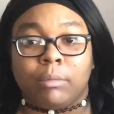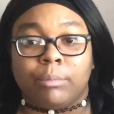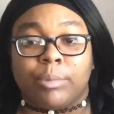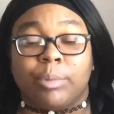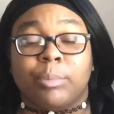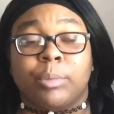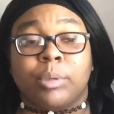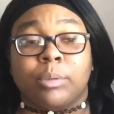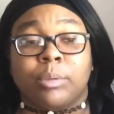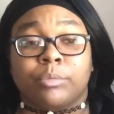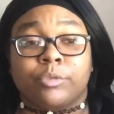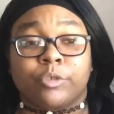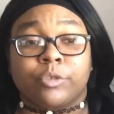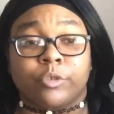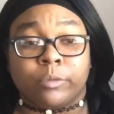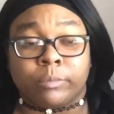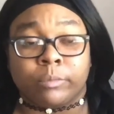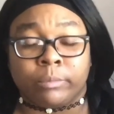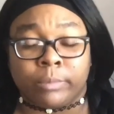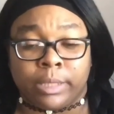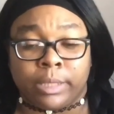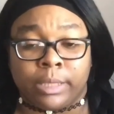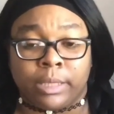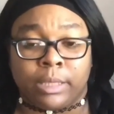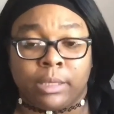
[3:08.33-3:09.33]
my mom
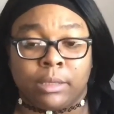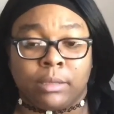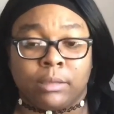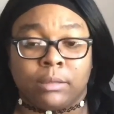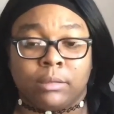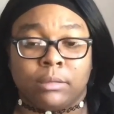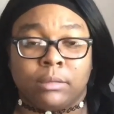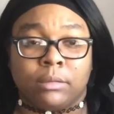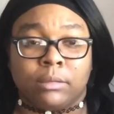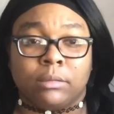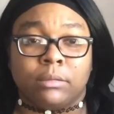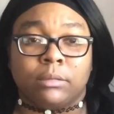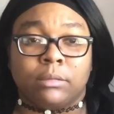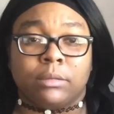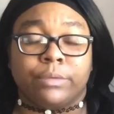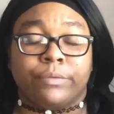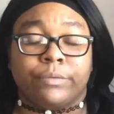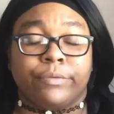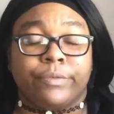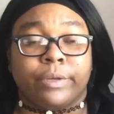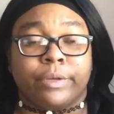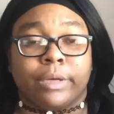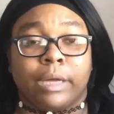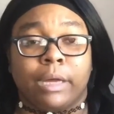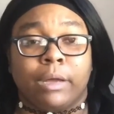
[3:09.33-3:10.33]
told me to
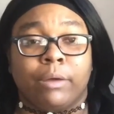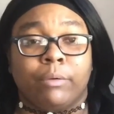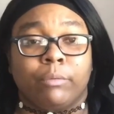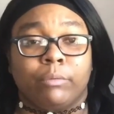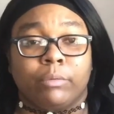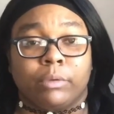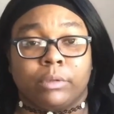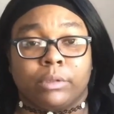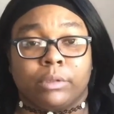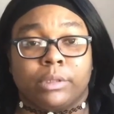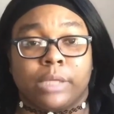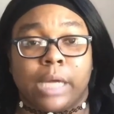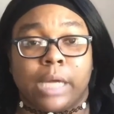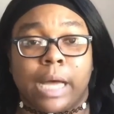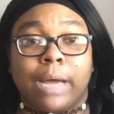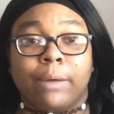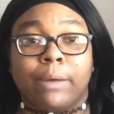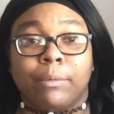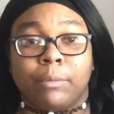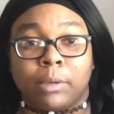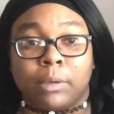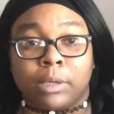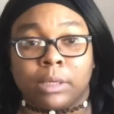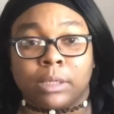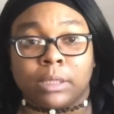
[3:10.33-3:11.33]
figure out what do i
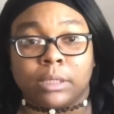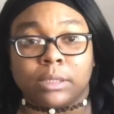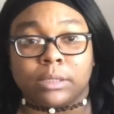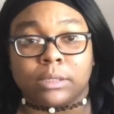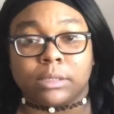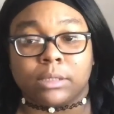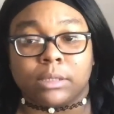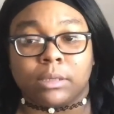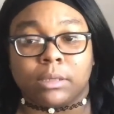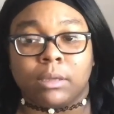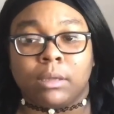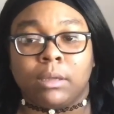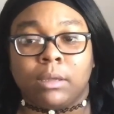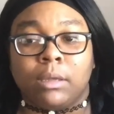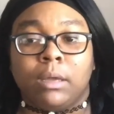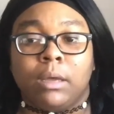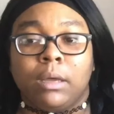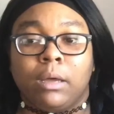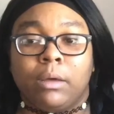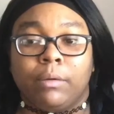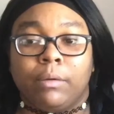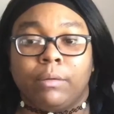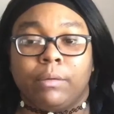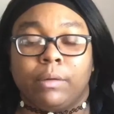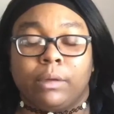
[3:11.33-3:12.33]
want
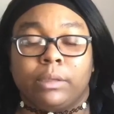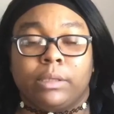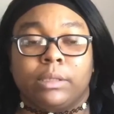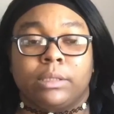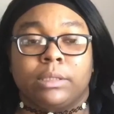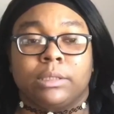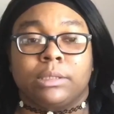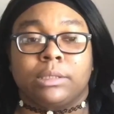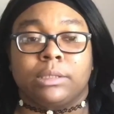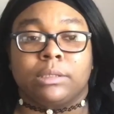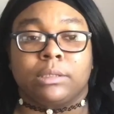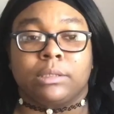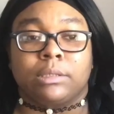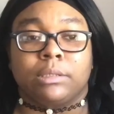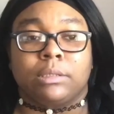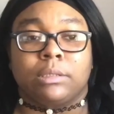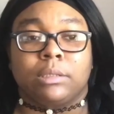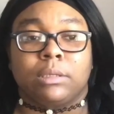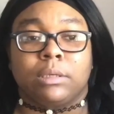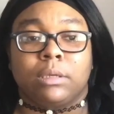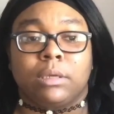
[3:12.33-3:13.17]
what does